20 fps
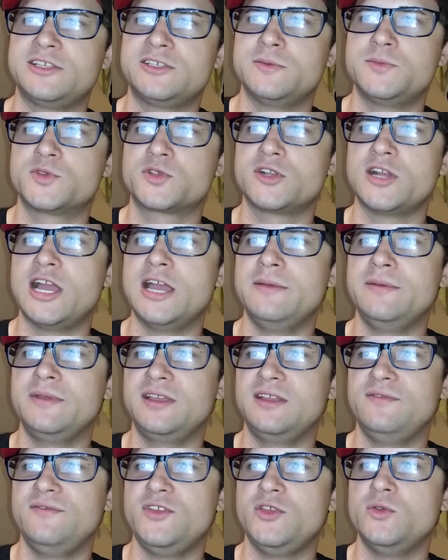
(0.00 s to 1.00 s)

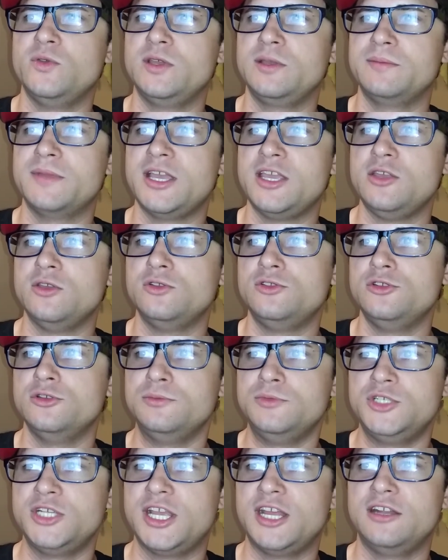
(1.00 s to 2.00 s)
subscribing and viewing my
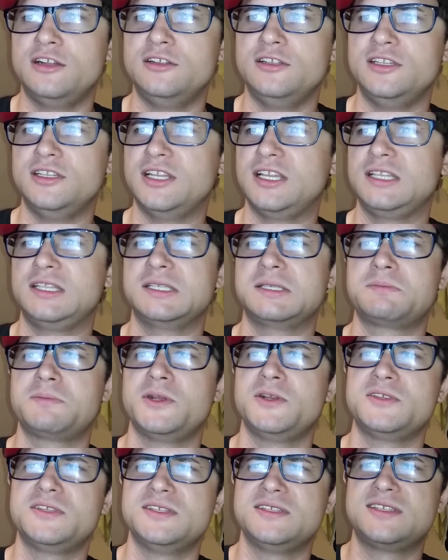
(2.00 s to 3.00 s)
YouTube channel. And like this
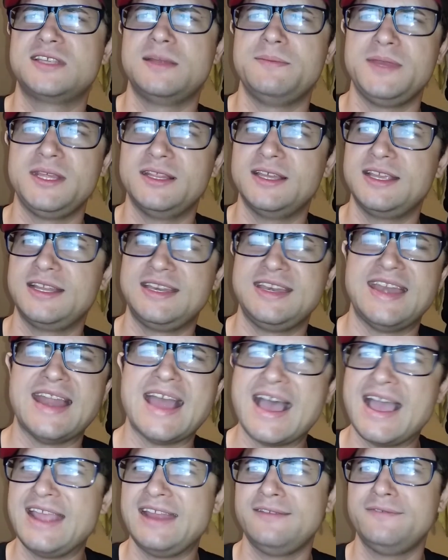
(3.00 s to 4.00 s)
person sent me like
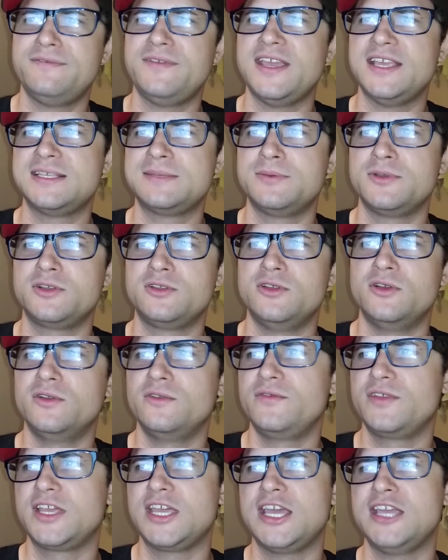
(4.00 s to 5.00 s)
nine Facebook
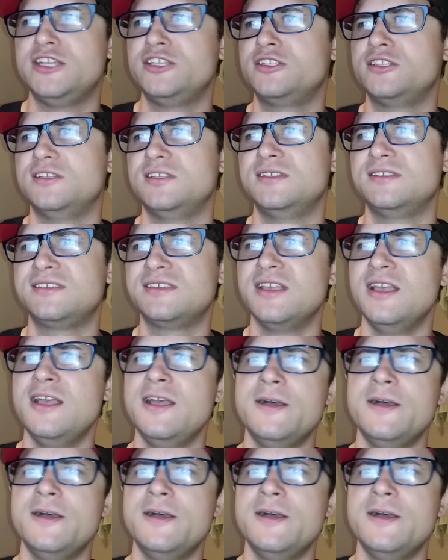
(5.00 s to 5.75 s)
notifications.